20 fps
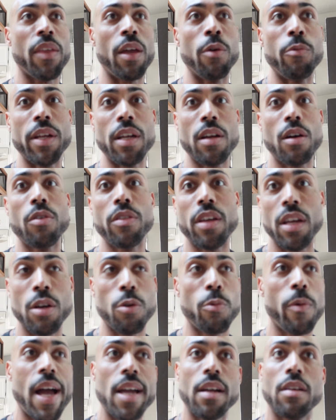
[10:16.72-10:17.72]
and we know that
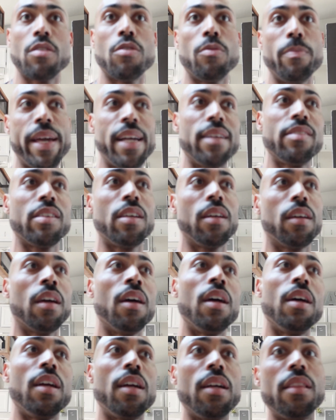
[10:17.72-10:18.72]
you're white girl basic
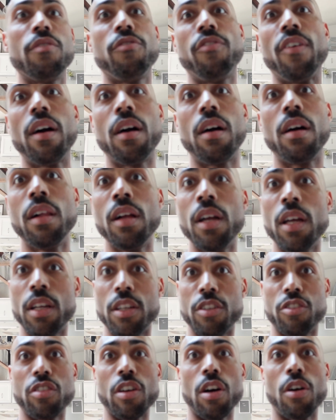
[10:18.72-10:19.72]
in the fall,
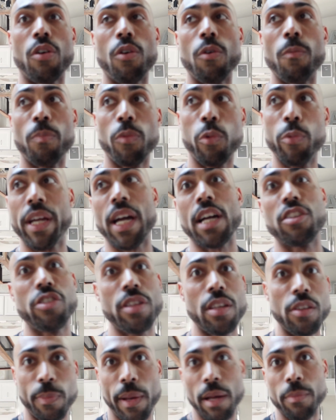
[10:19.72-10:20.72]
so we got
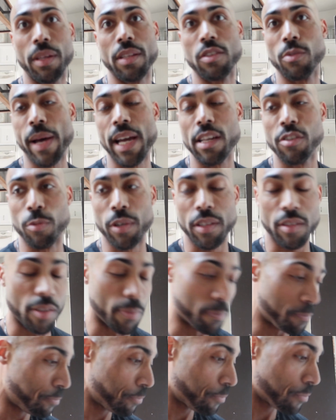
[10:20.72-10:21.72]
you these pumpkin spice
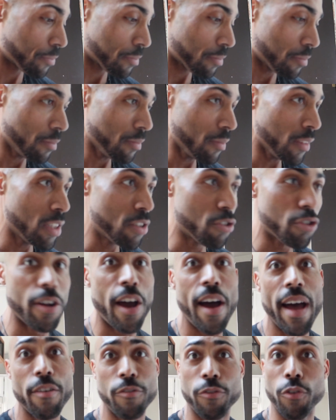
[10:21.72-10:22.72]
ones." So
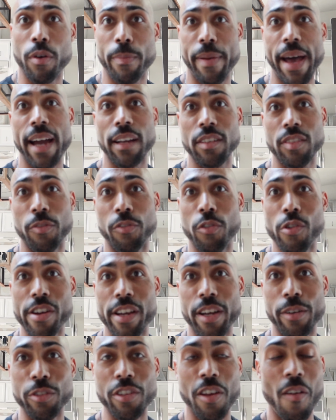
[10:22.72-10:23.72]
now I have four packs of
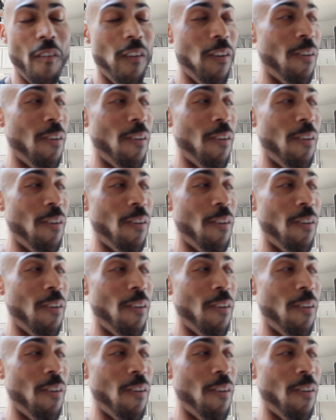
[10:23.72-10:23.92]
Oreos.